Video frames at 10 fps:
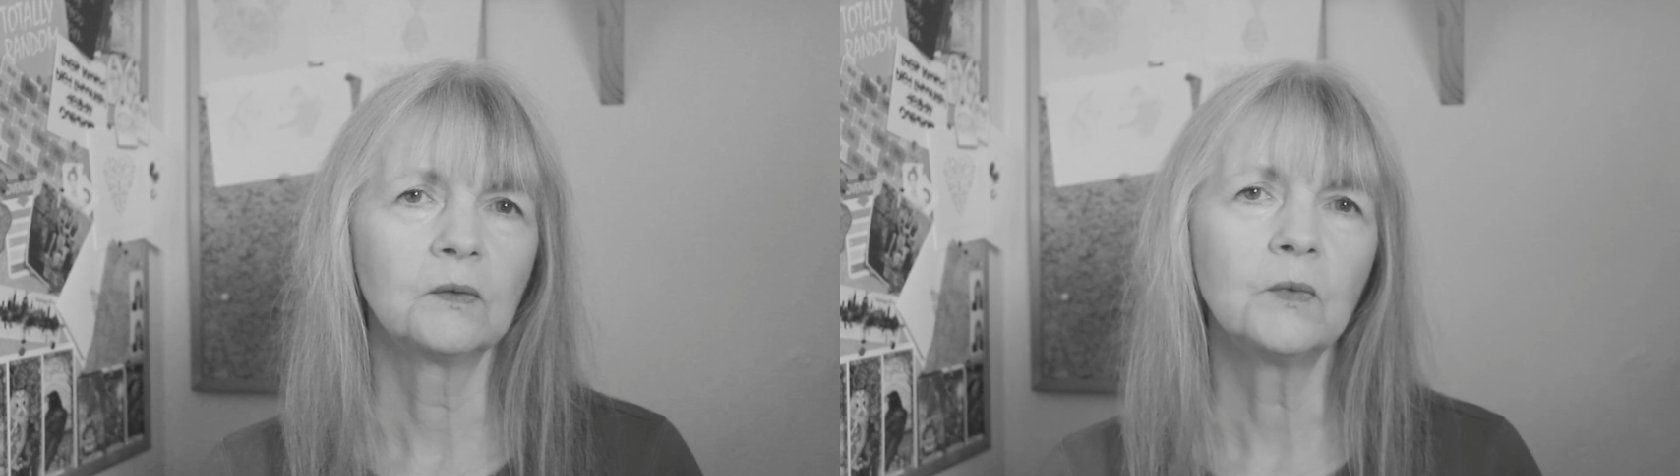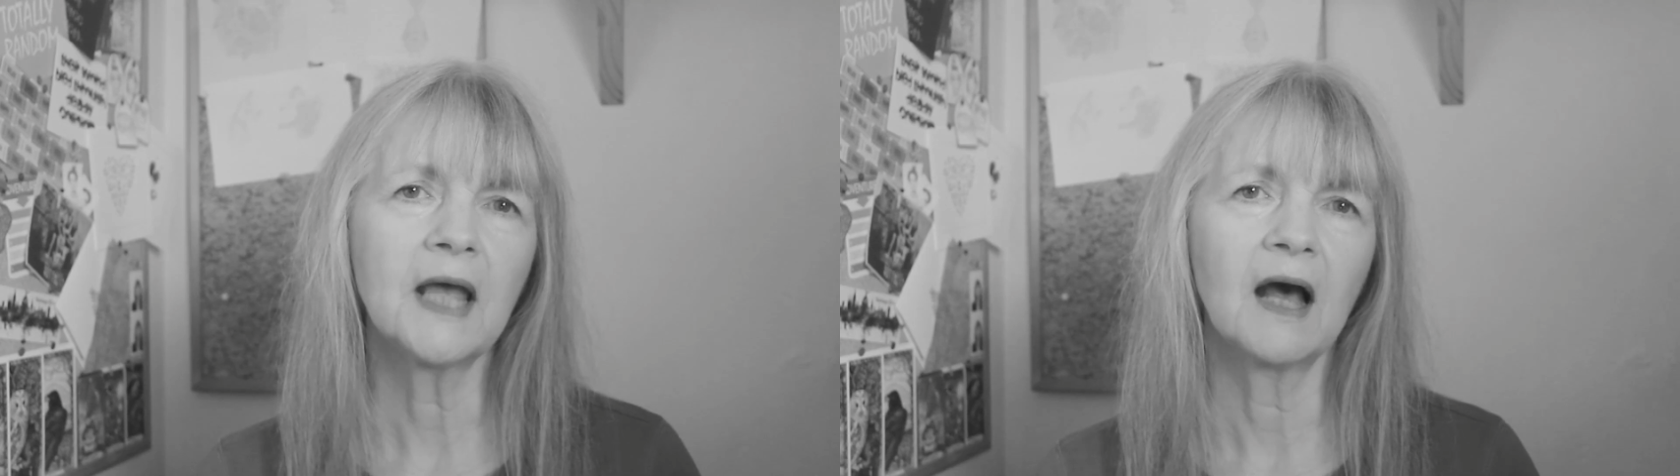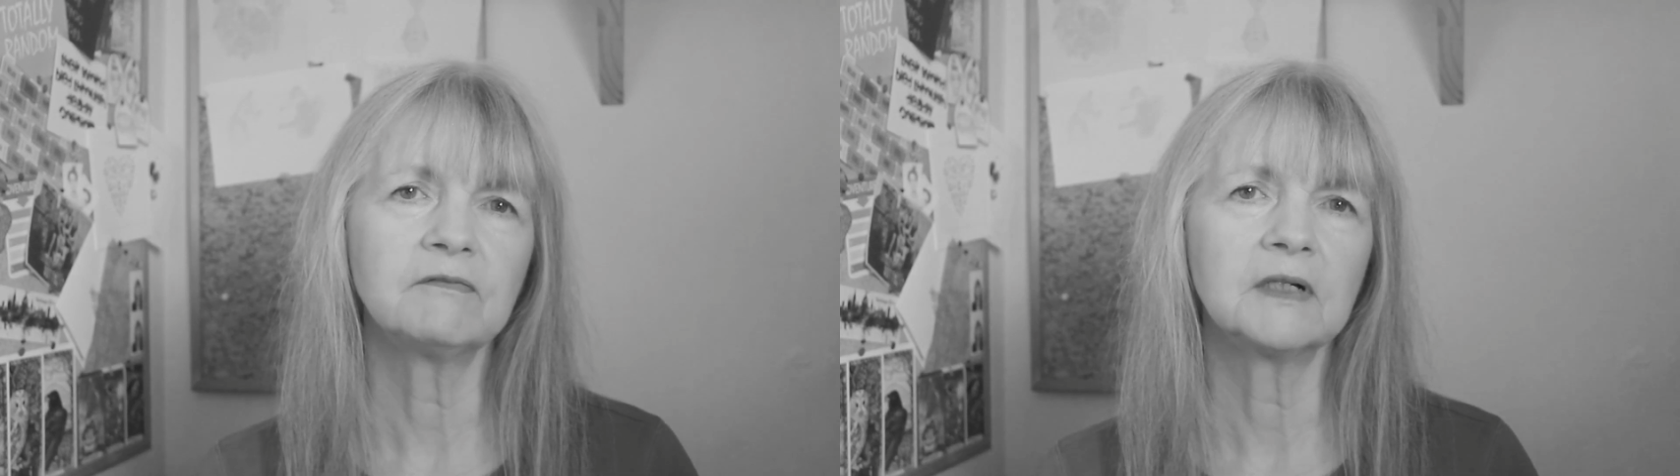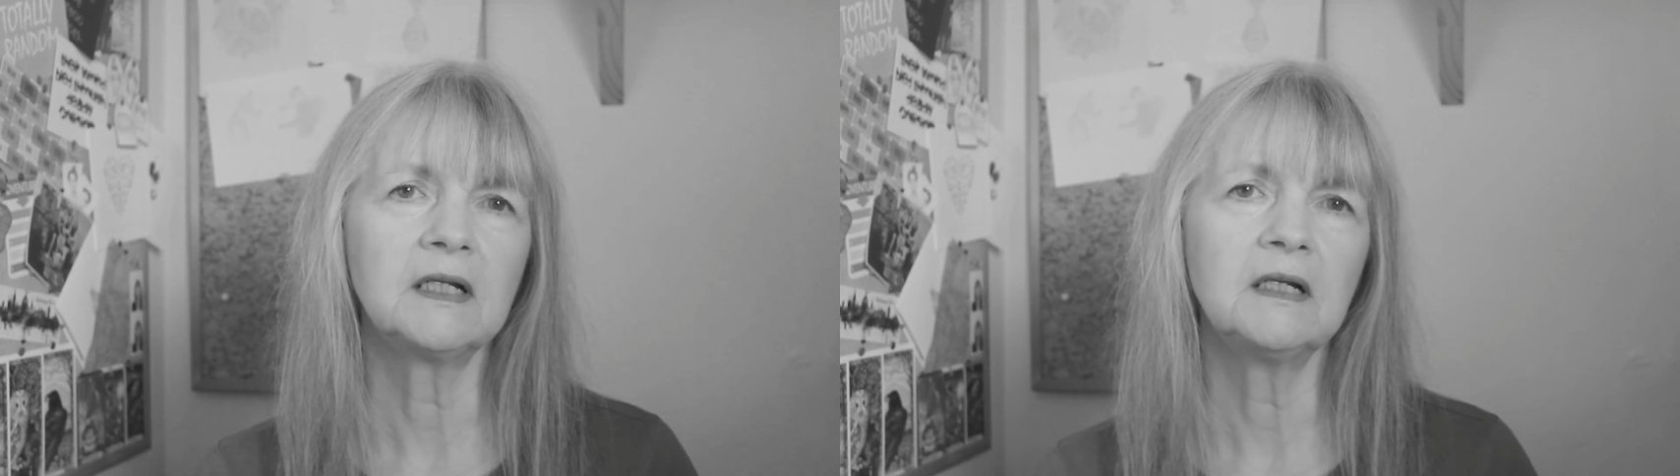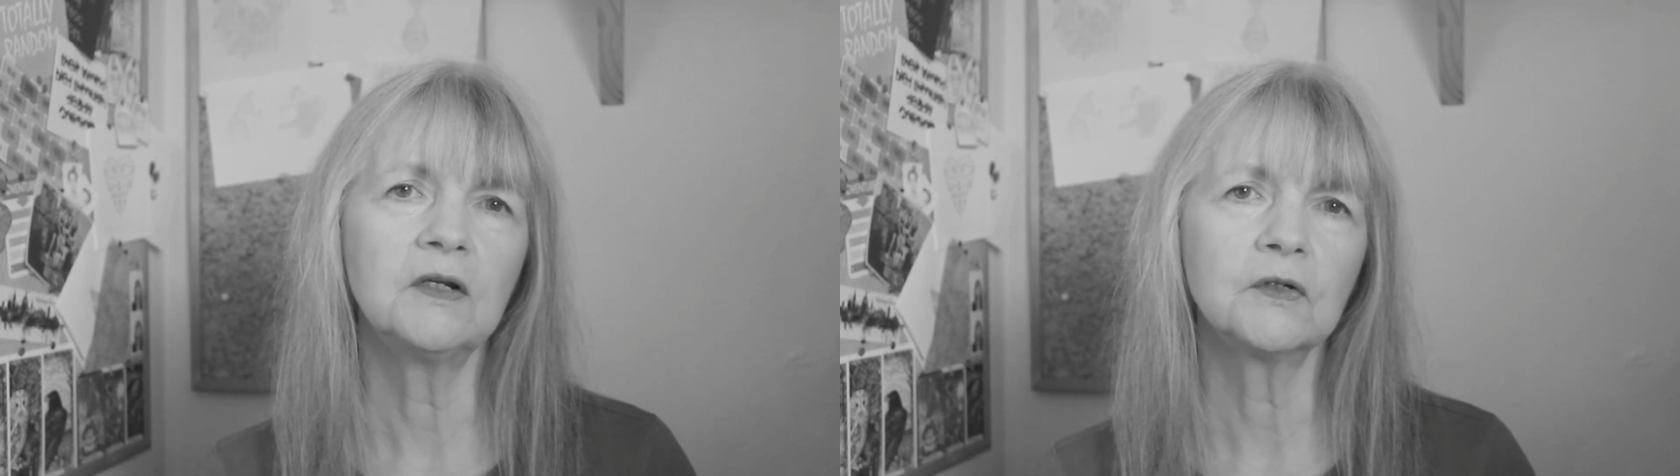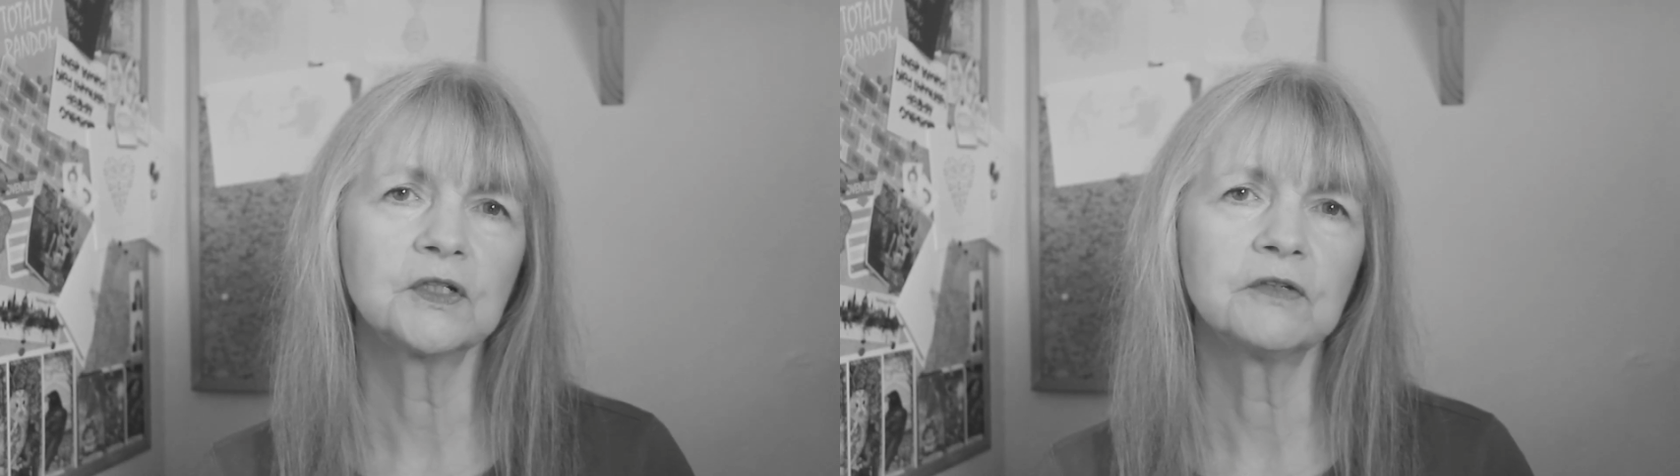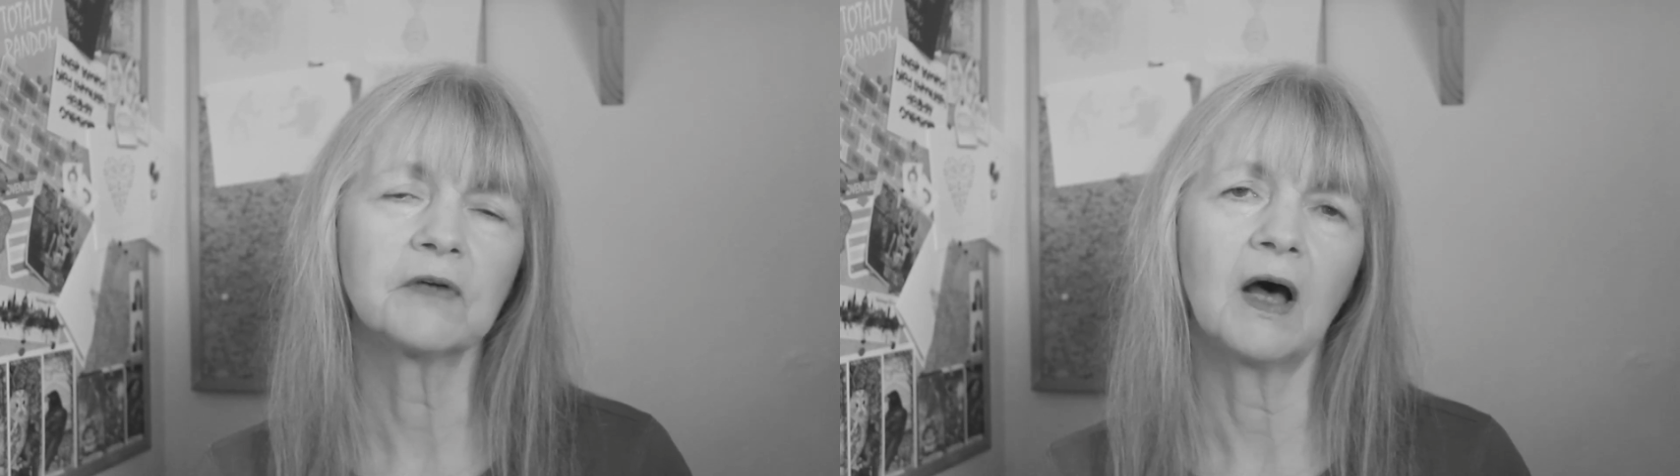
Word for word: we have a lot of